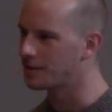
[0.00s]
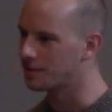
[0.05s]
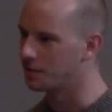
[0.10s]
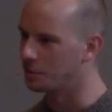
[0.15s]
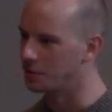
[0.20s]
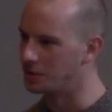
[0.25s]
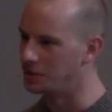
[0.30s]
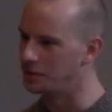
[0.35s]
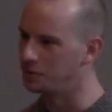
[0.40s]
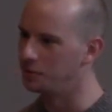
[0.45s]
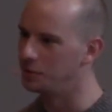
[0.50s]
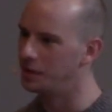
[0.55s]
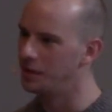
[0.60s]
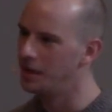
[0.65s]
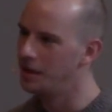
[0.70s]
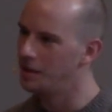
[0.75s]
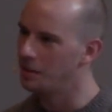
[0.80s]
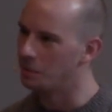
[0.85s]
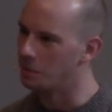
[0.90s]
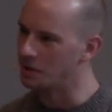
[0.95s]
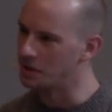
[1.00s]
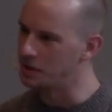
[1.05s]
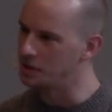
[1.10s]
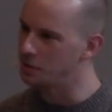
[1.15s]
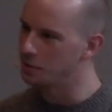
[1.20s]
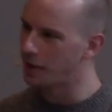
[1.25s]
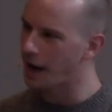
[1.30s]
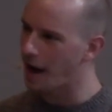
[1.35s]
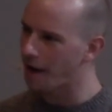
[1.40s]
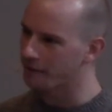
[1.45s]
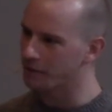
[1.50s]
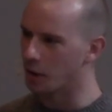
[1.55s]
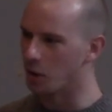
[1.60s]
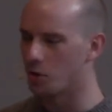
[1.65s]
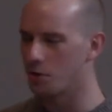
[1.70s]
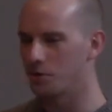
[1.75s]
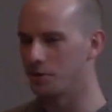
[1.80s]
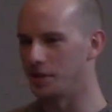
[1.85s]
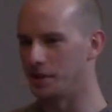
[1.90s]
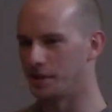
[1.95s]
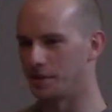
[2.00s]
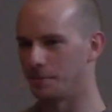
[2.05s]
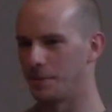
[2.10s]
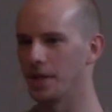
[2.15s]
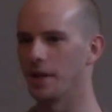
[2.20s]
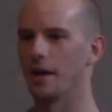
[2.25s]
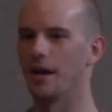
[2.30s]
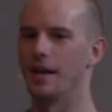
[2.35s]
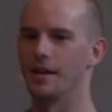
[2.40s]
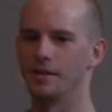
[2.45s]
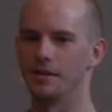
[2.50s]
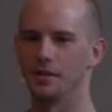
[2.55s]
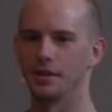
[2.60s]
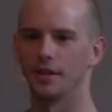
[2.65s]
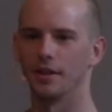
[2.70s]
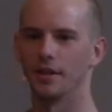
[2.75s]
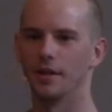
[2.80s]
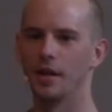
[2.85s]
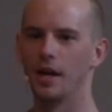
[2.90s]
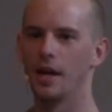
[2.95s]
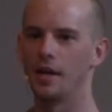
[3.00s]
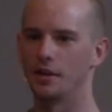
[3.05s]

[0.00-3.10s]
So when you when you have the Holy Spirit and you're